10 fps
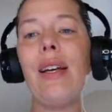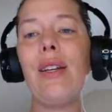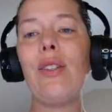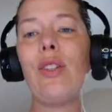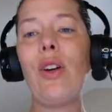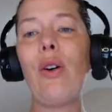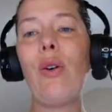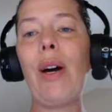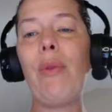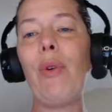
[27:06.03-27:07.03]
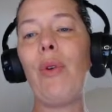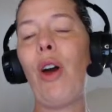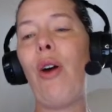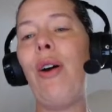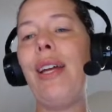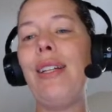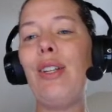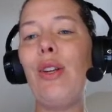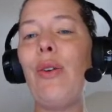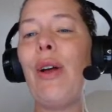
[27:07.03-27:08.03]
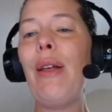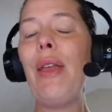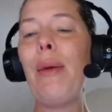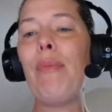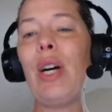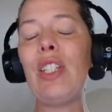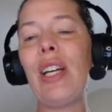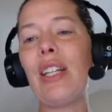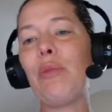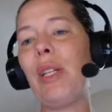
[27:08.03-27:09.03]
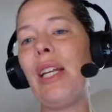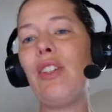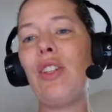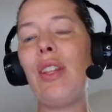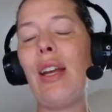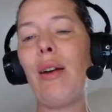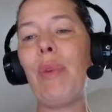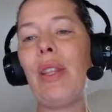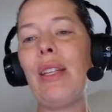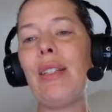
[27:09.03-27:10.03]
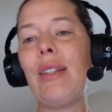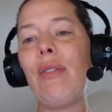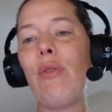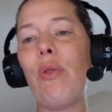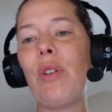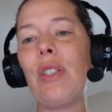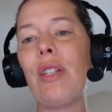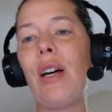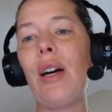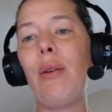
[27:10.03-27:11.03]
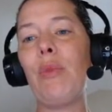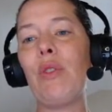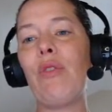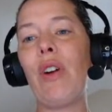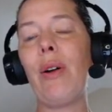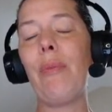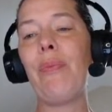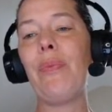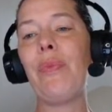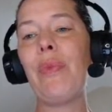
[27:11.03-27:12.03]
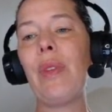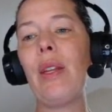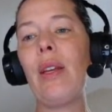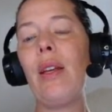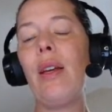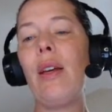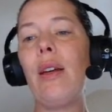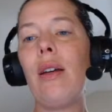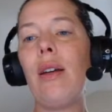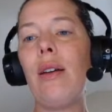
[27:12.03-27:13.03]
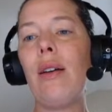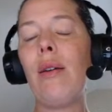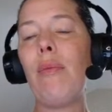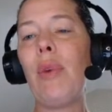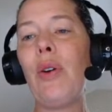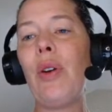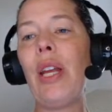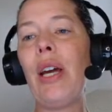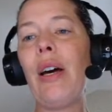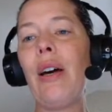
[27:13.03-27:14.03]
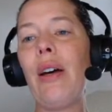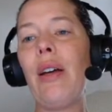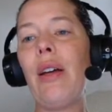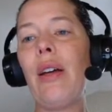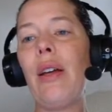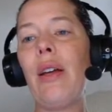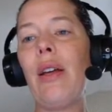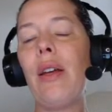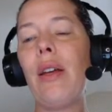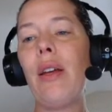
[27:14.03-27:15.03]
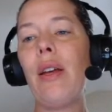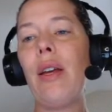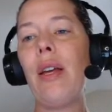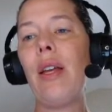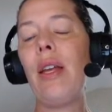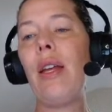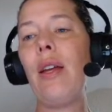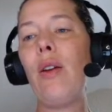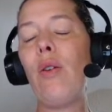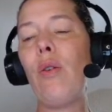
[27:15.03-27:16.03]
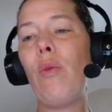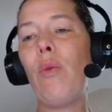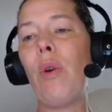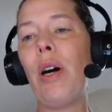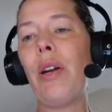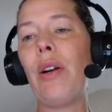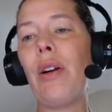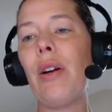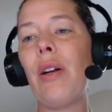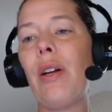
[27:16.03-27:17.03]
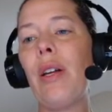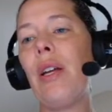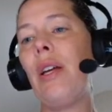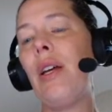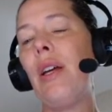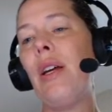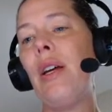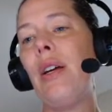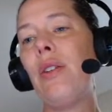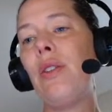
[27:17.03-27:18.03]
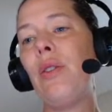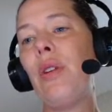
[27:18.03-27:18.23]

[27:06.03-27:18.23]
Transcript: so I won't go into much explanation there, but this, of course, comes from ammonia in water to